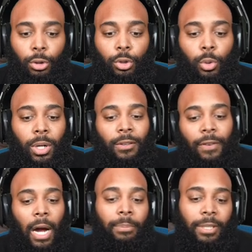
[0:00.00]

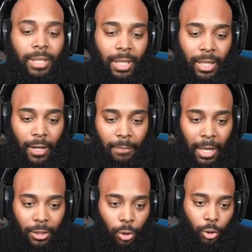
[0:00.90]
25% of my
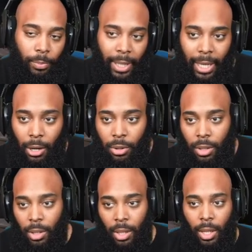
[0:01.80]
total payout.
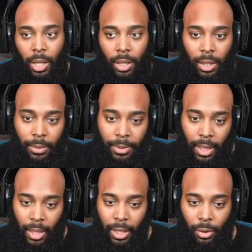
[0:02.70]
You know what I'm
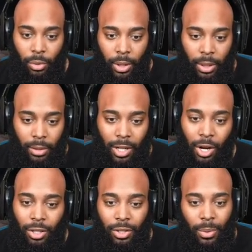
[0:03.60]
saying? In order to, no,
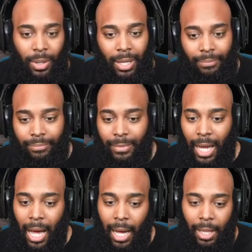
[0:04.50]
you know what?
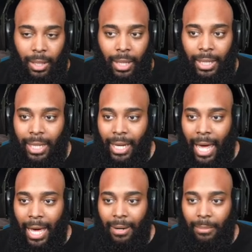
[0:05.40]
Nah. They can
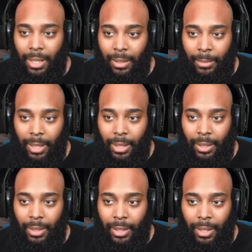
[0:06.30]
have the money, man.
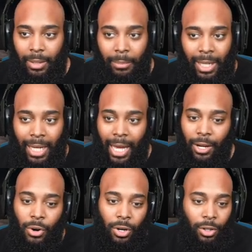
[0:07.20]
The money ain't
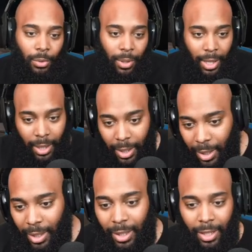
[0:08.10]
going nowhere.
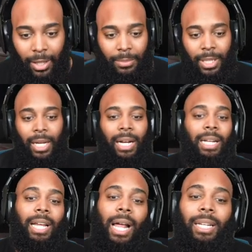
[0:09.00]
You know what I'm saying? I
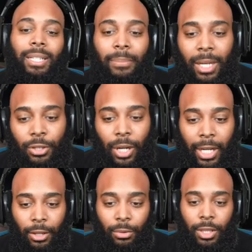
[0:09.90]
need I need to make sure I
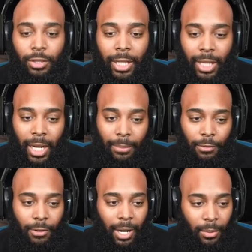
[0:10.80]
get through this training camp the
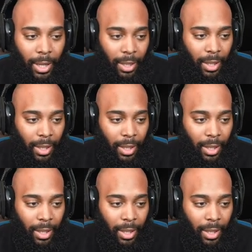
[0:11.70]
right way